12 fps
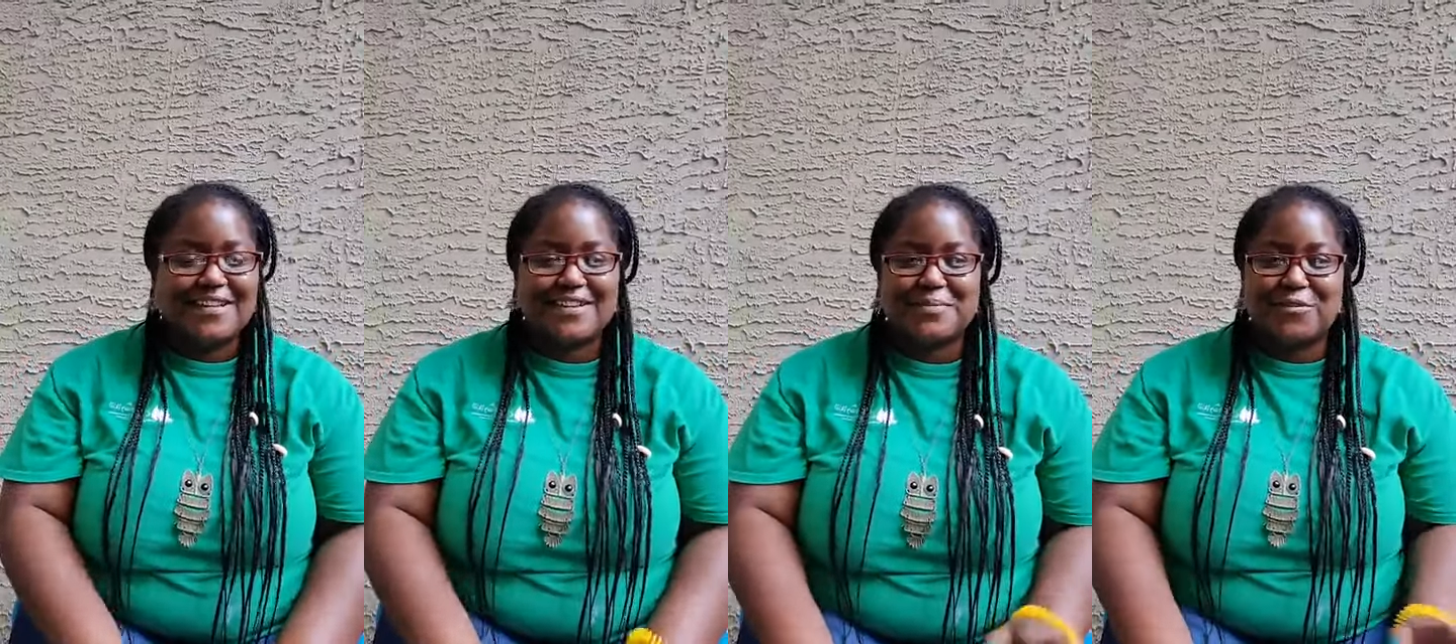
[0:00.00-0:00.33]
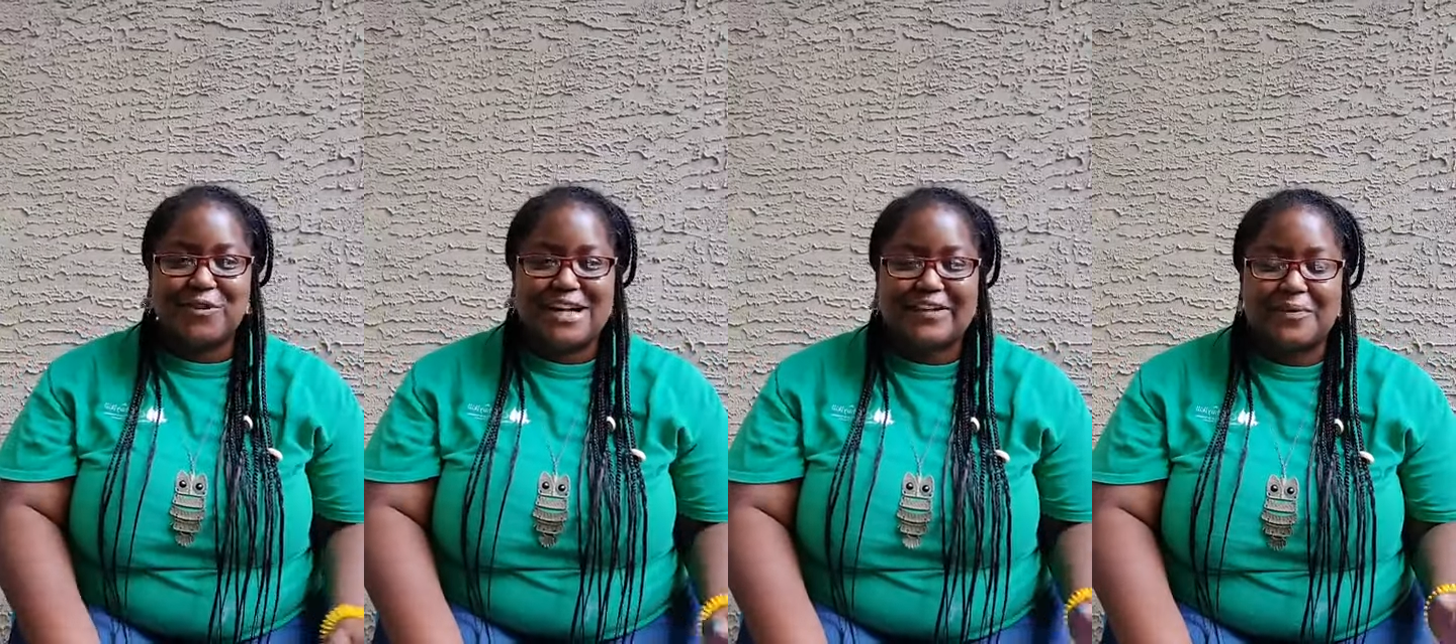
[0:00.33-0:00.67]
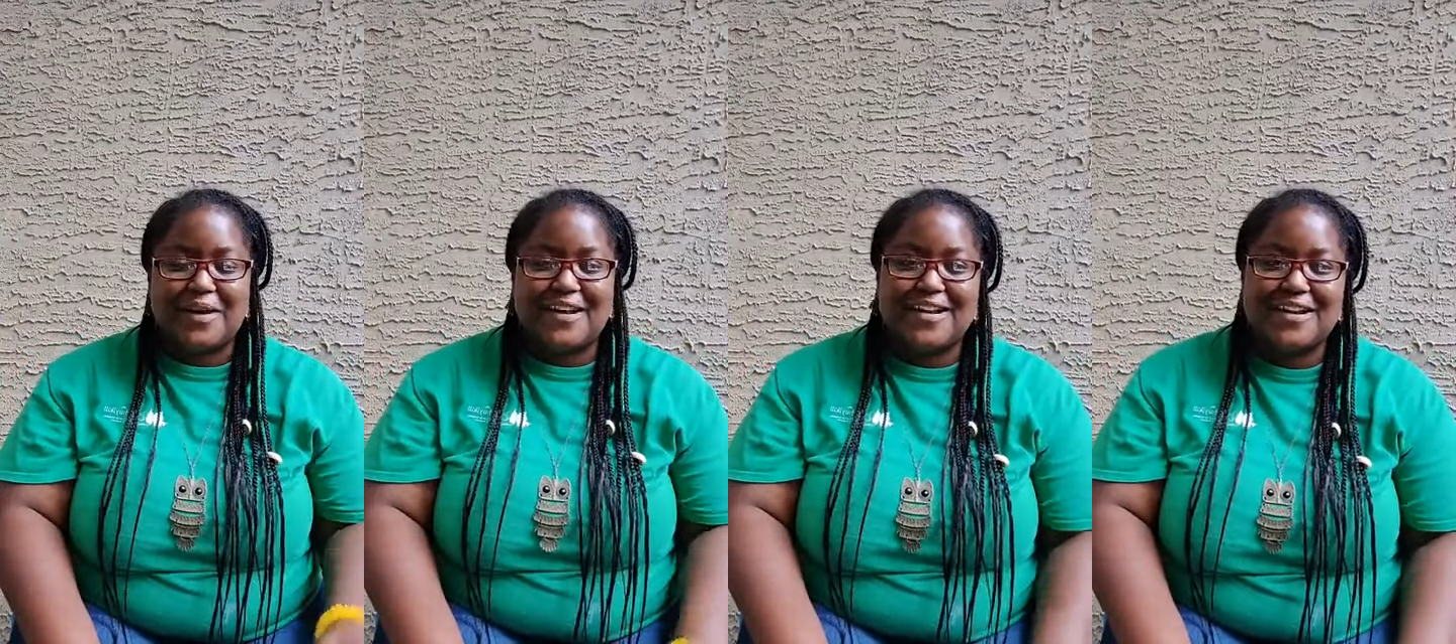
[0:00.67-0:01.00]
Good morning,
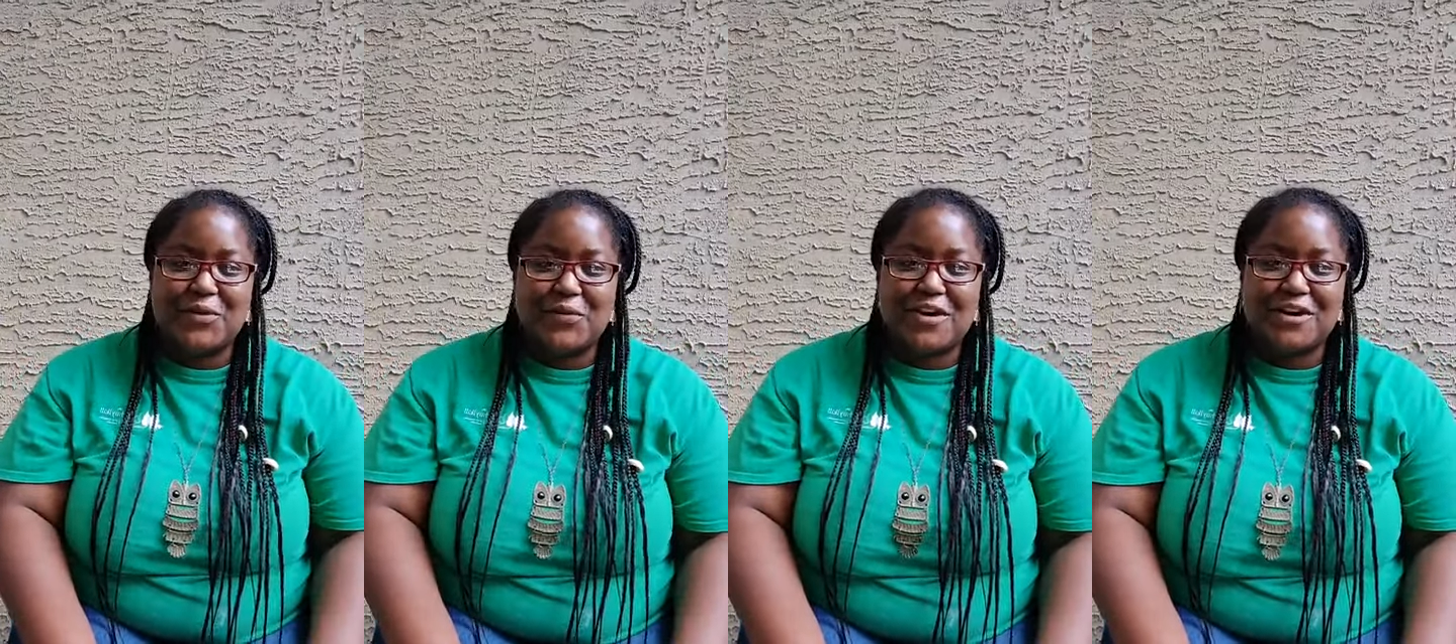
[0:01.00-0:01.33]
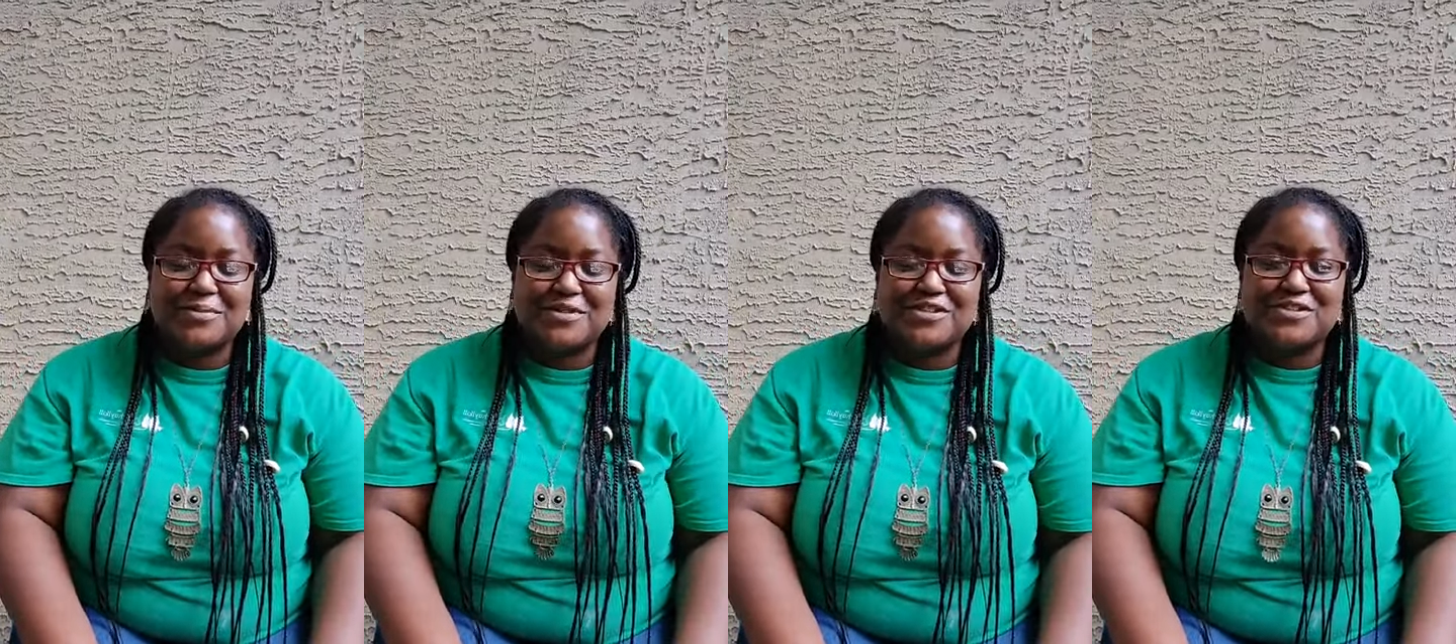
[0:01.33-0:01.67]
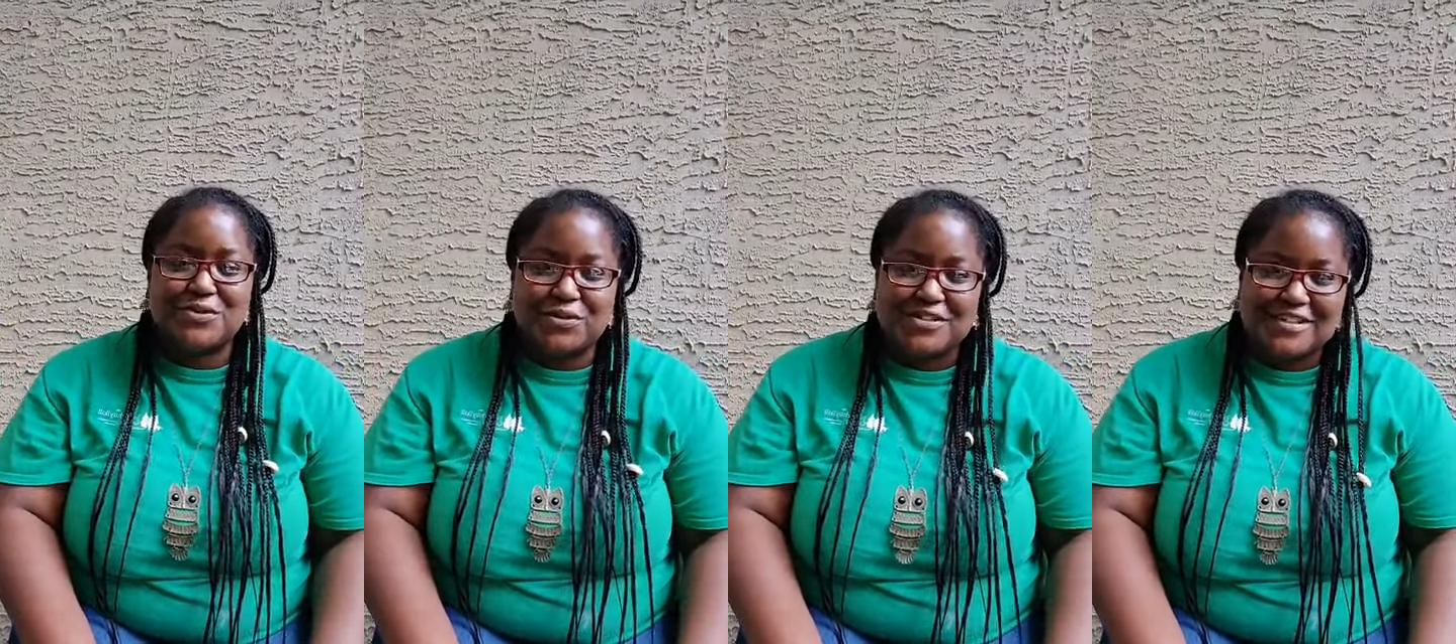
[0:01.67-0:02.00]
everybody. Welcome to
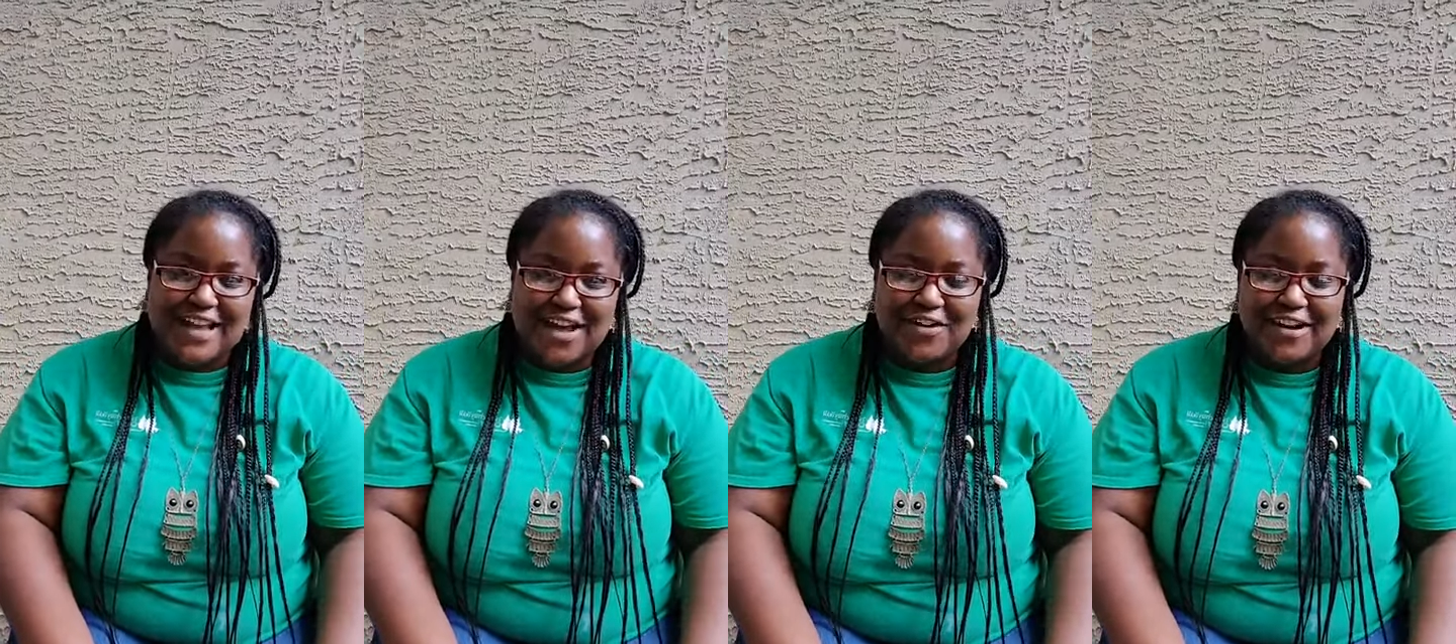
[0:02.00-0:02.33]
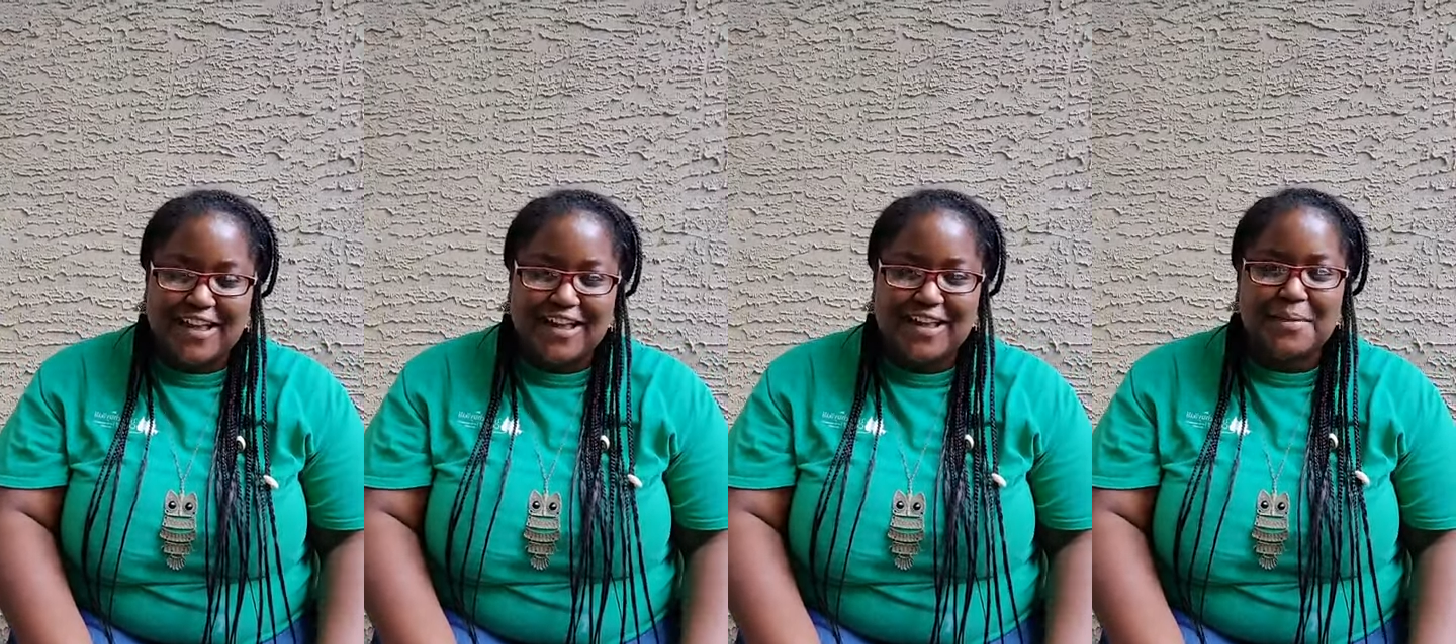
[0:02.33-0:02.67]
Schuylkill Saturday.